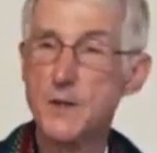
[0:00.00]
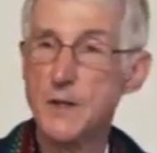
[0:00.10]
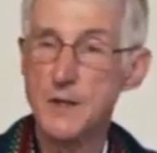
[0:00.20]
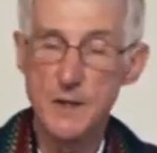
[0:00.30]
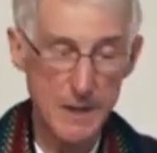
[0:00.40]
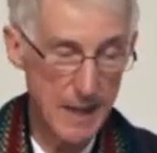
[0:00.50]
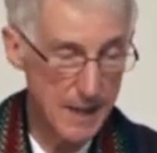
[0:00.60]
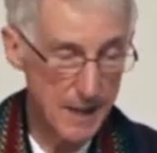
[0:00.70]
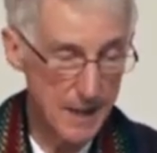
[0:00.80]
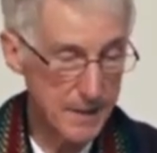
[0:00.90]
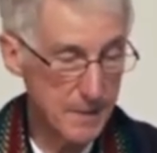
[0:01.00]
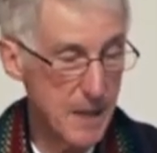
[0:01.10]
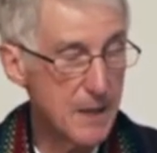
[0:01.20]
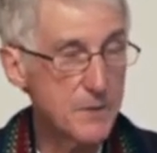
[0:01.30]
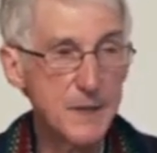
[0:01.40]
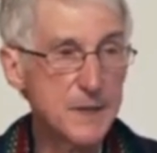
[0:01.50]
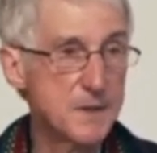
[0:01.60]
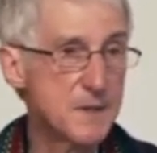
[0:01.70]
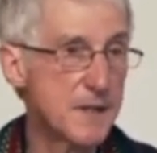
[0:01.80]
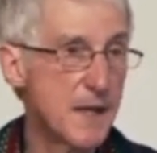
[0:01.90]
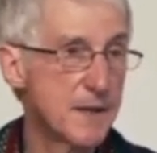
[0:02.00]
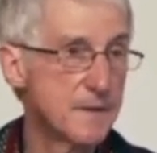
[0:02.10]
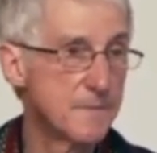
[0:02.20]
or on a mountain hillside.